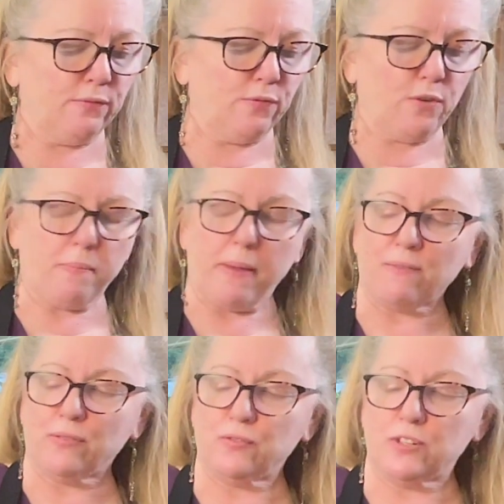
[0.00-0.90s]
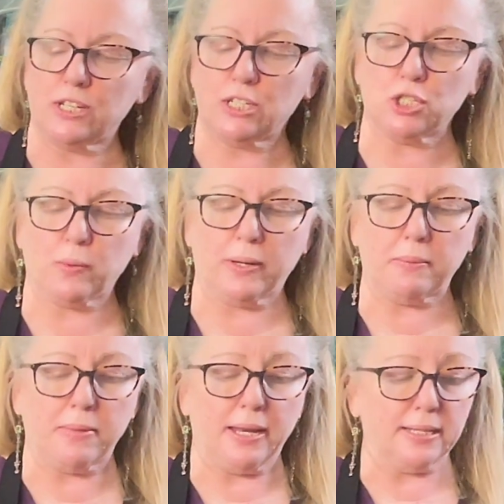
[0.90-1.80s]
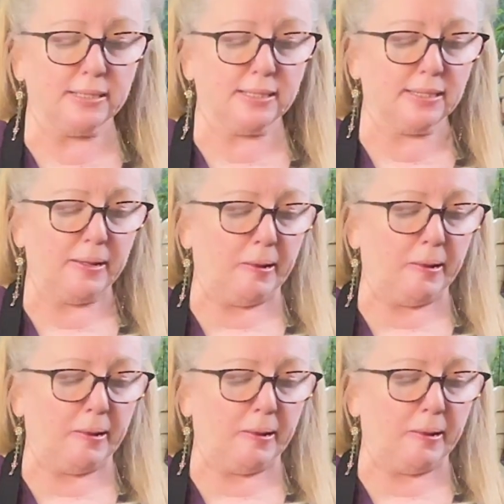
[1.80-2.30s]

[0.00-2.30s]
for about 15 to 20 minutes.